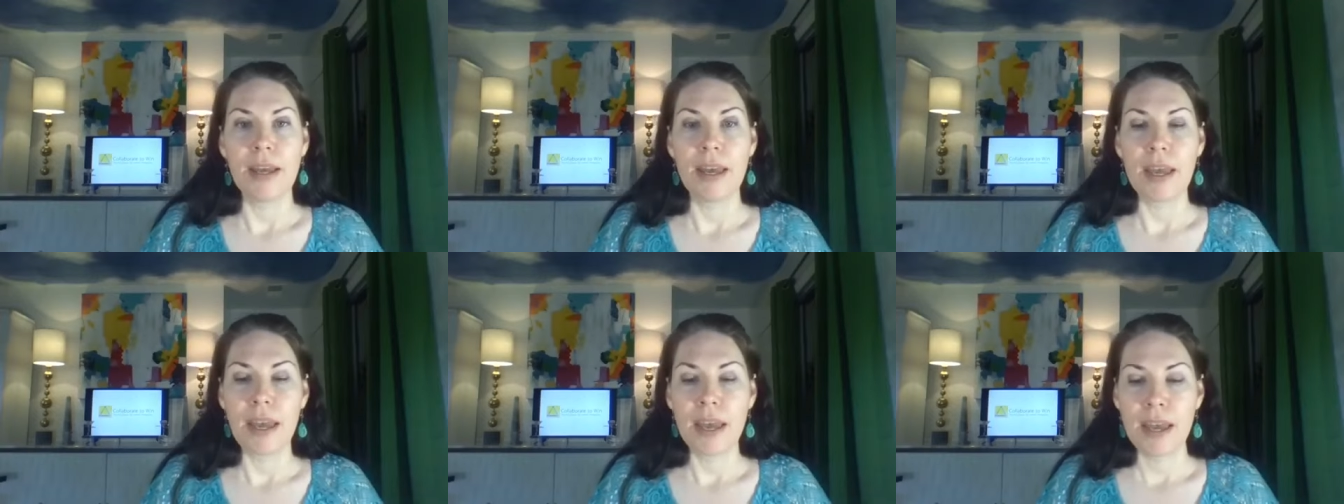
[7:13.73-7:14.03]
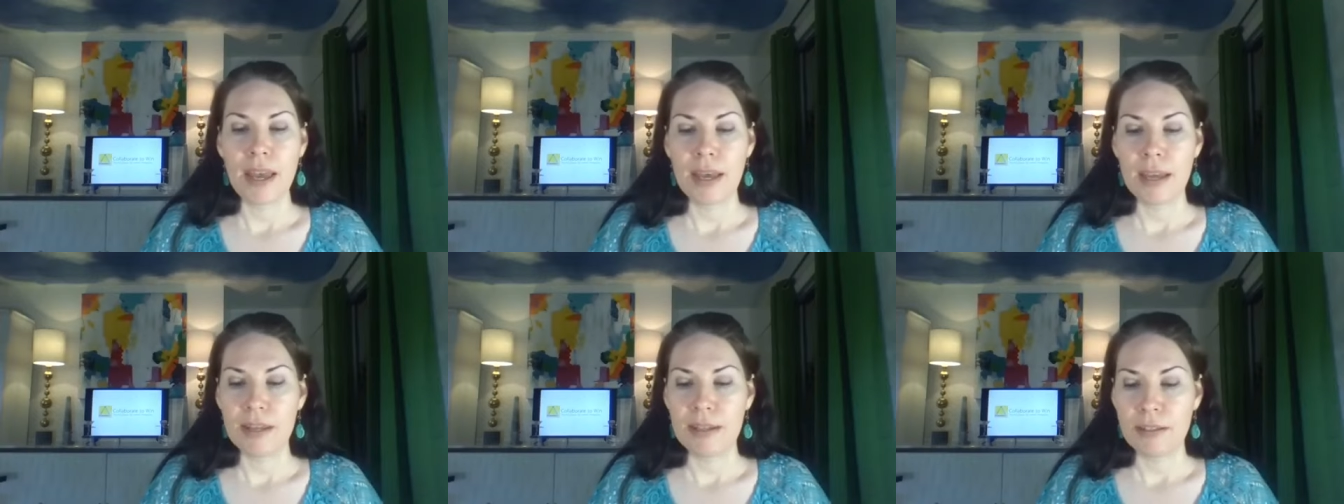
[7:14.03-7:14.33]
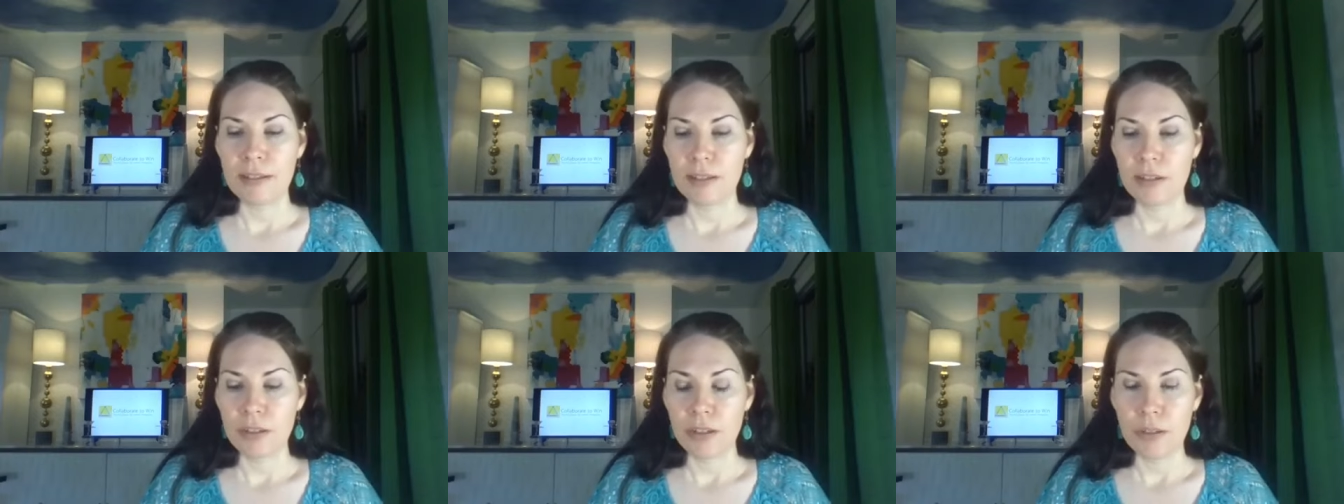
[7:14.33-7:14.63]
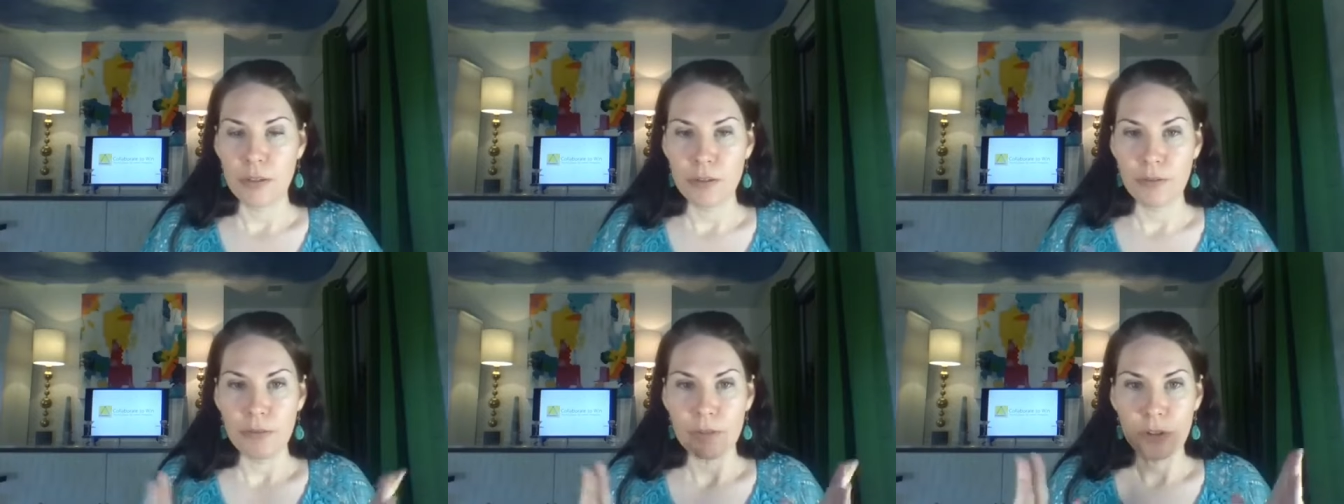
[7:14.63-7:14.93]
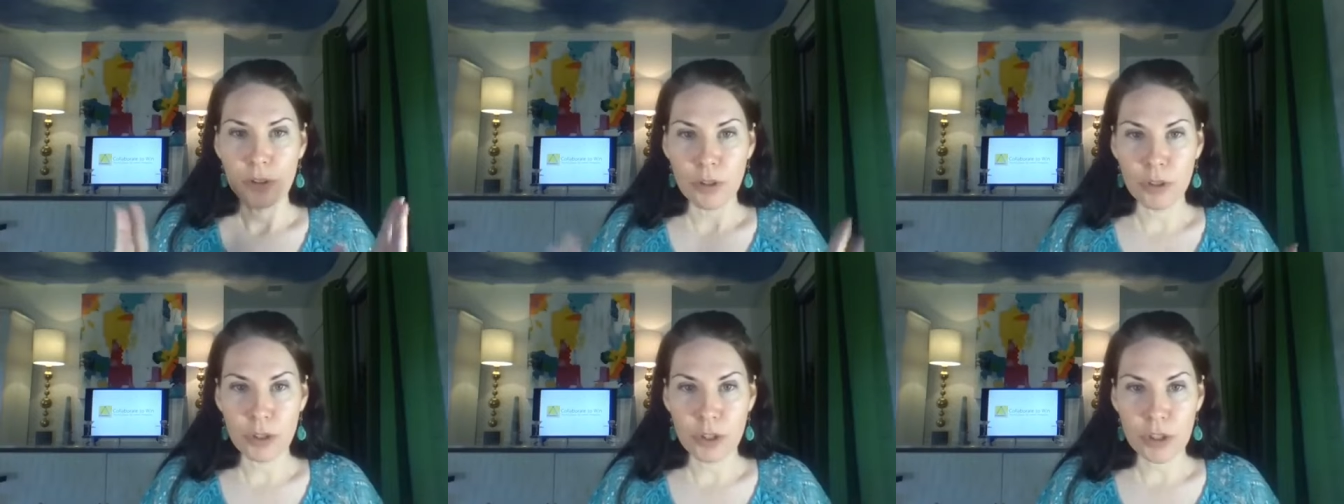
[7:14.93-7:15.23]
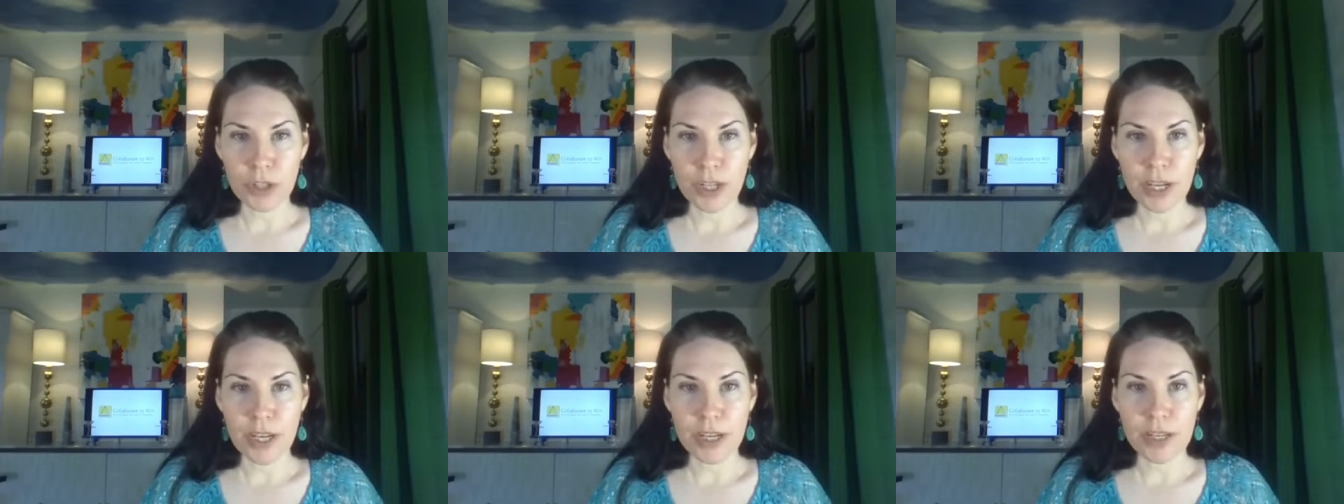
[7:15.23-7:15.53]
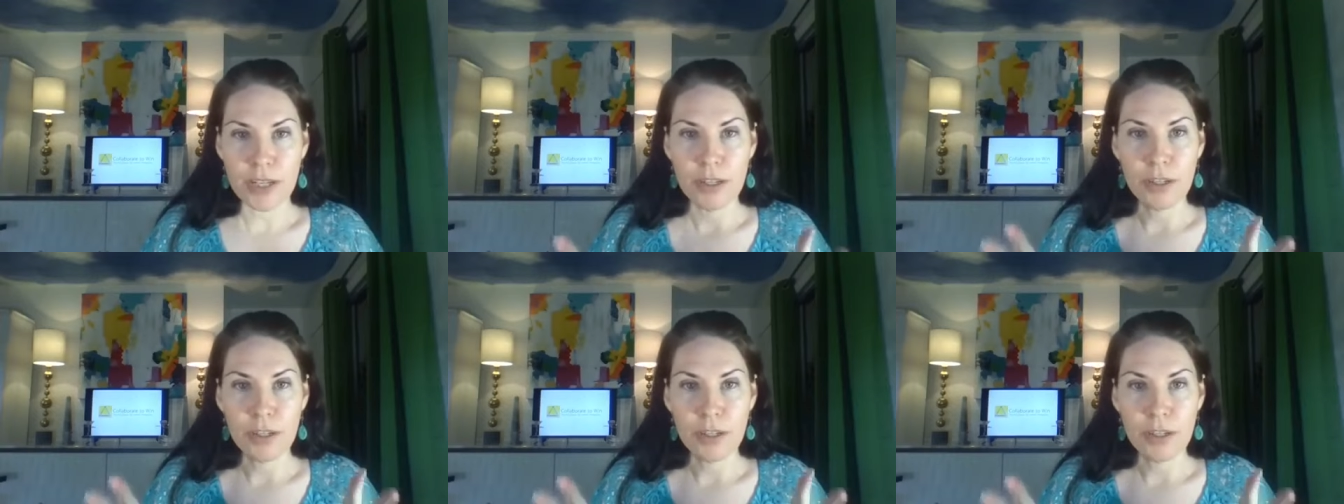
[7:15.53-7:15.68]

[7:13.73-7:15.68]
and you've searched it,